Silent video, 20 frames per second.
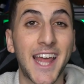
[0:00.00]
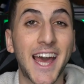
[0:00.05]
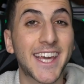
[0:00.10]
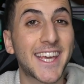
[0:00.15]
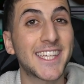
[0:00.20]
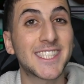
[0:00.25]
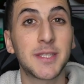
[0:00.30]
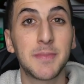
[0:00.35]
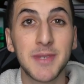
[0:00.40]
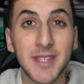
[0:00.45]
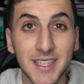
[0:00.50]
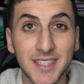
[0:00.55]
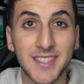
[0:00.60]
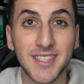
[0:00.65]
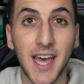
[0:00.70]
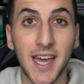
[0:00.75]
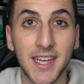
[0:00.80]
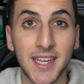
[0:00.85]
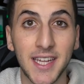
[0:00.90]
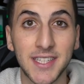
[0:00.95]
That gets me
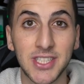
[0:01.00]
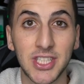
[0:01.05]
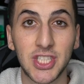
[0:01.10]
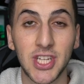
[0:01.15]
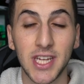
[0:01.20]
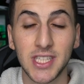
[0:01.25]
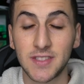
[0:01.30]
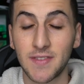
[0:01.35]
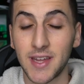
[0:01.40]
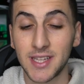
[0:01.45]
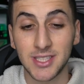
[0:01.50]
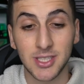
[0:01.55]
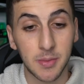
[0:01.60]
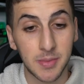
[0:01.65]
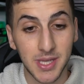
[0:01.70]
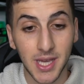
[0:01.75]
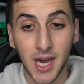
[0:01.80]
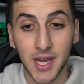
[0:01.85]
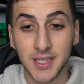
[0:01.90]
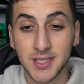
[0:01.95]
excited as a Jets fan, to
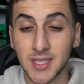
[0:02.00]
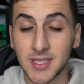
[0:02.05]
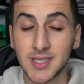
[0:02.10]
be honest.